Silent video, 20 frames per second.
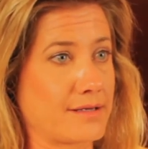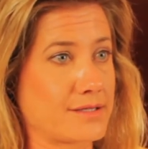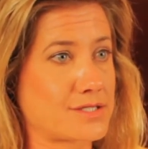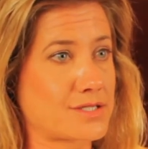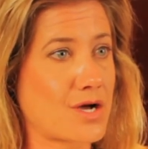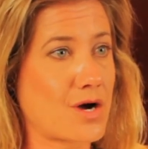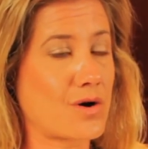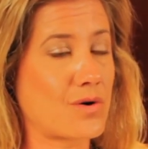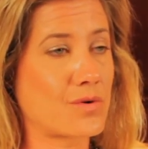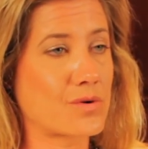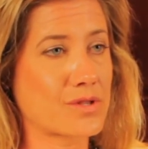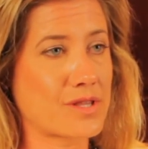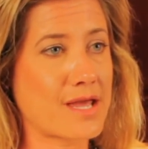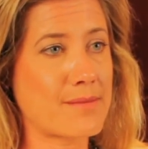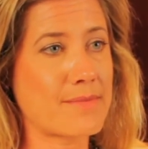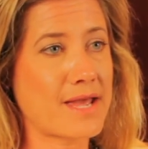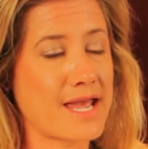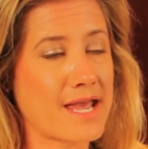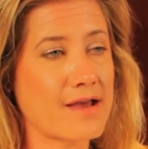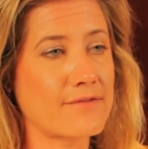So
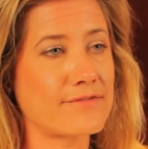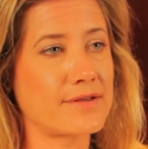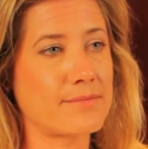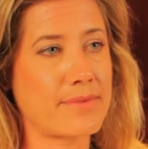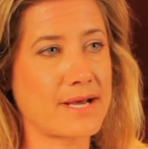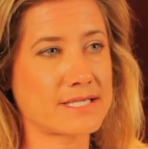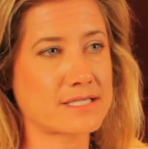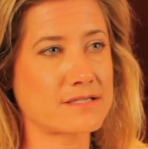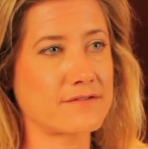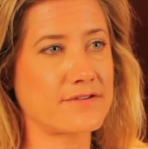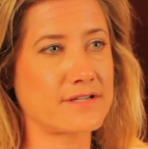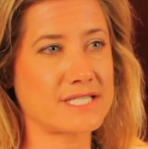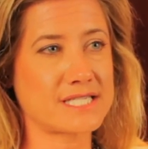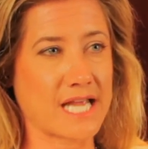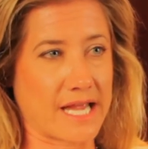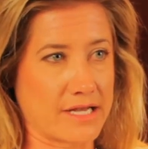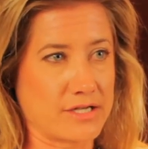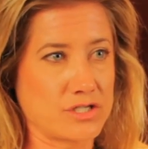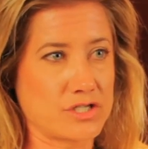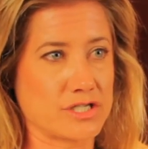they may have the best of
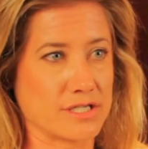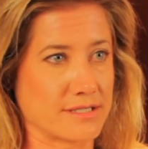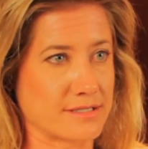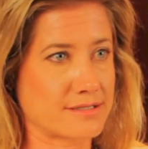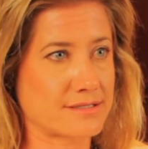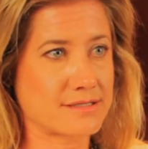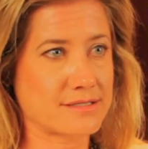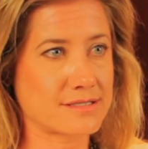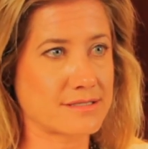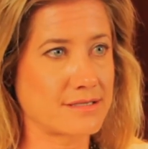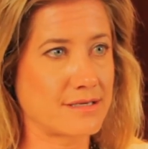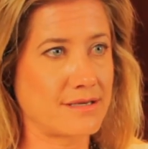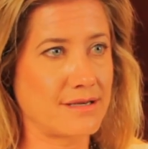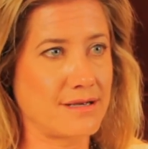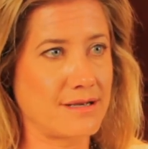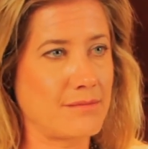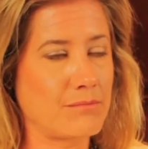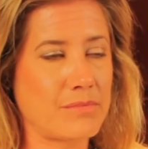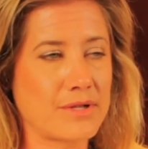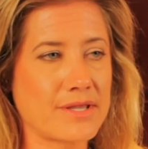intentions,
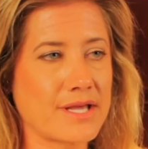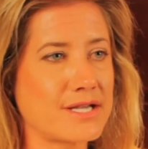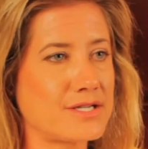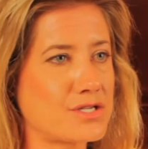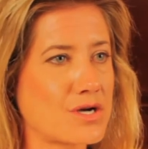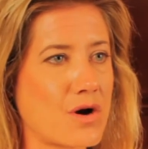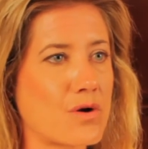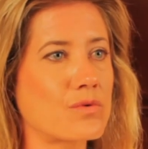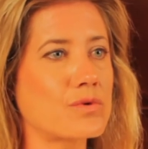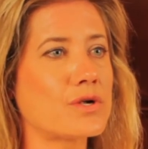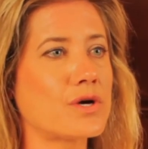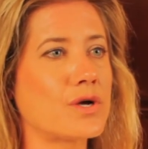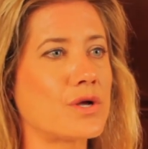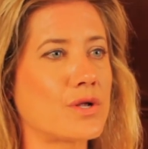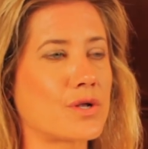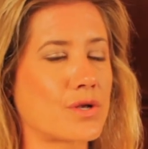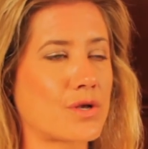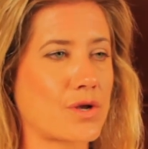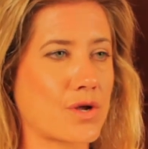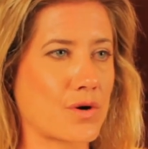but they don't
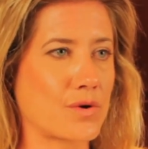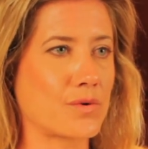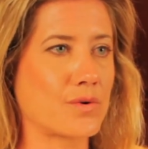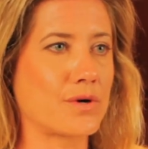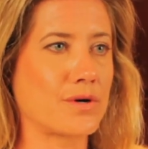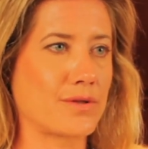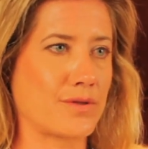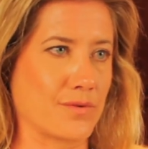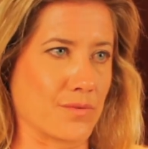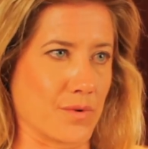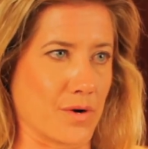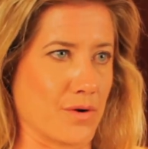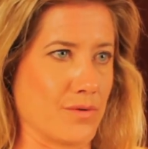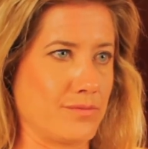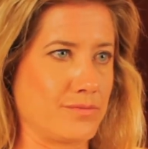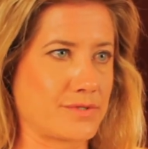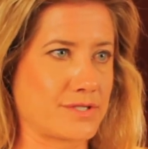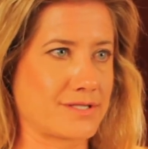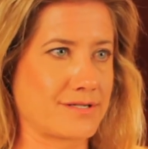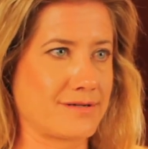know the
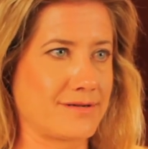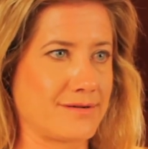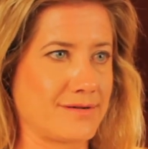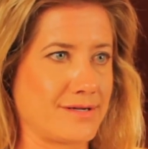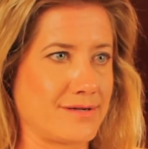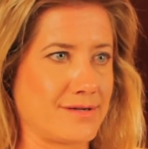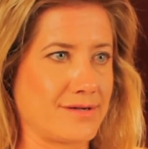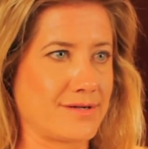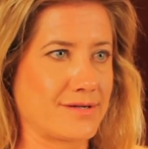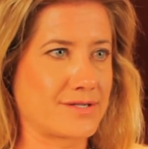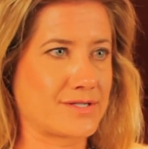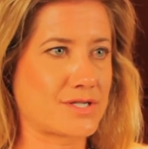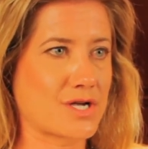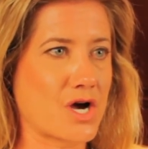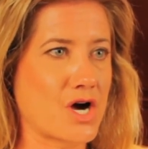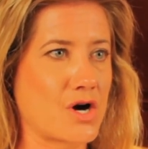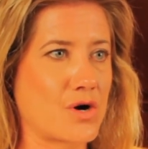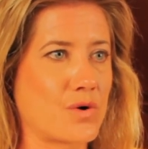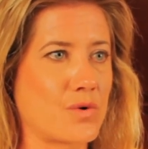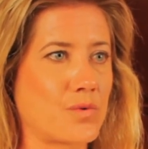ropes.
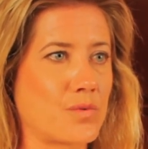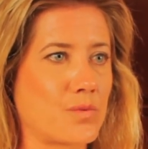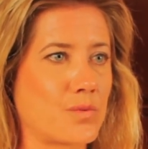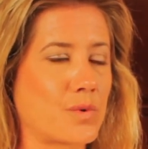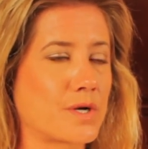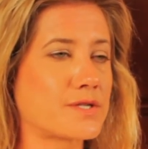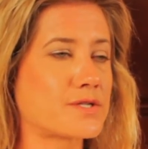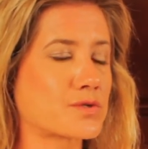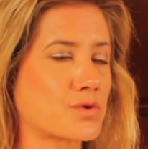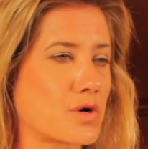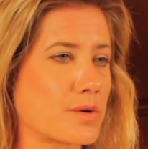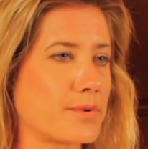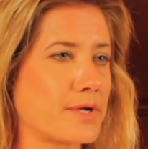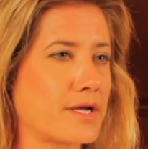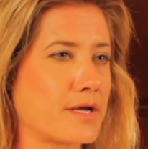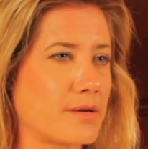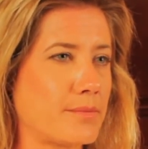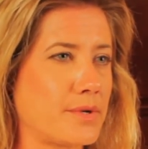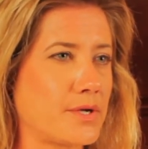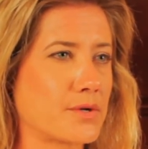So with
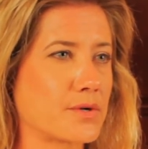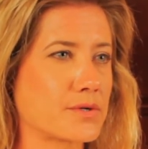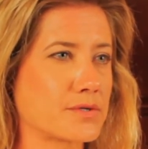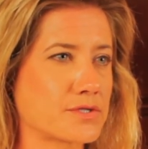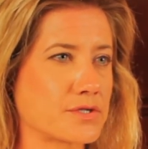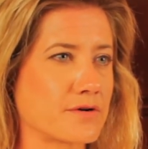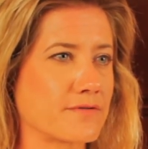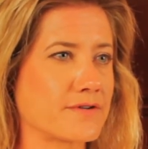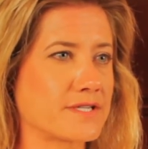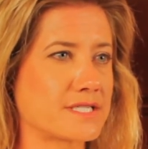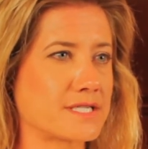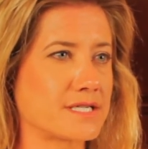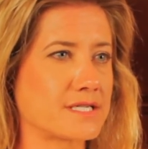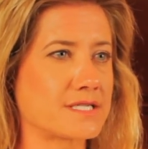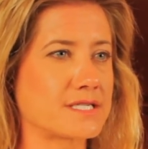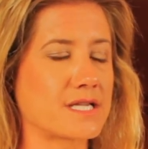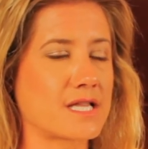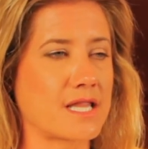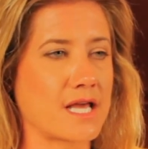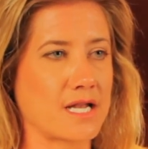Scorpion Computer
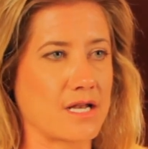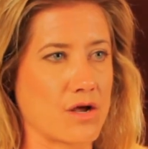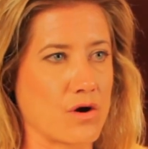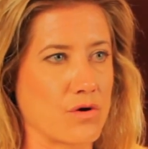Services, they